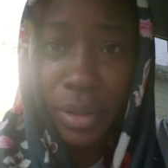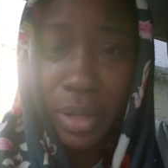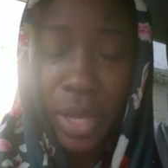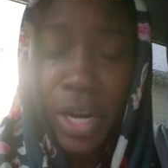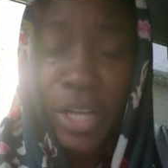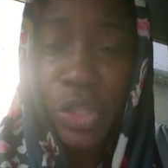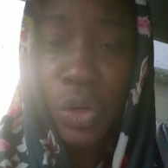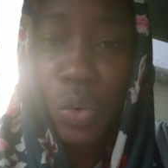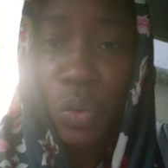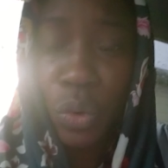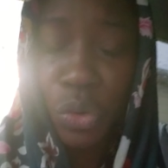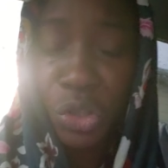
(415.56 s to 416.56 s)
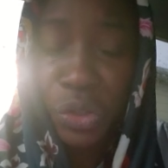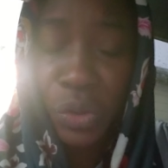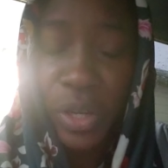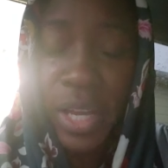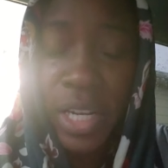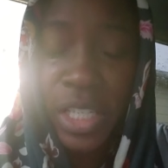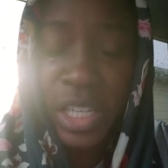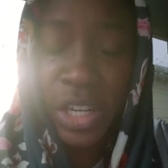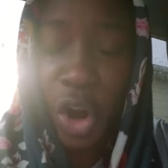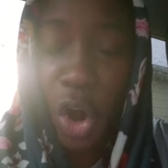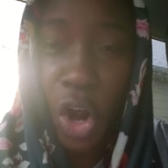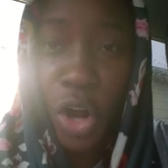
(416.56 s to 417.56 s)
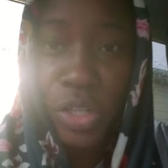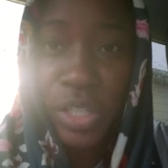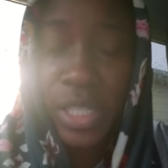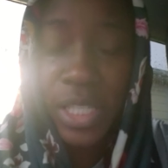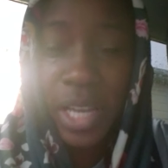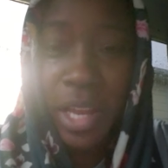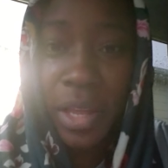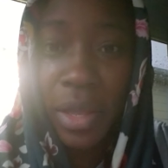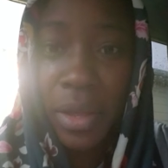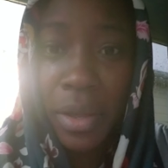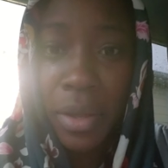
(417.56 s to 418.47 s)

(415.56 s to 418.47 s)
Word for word: It is crucial. It is an urgency.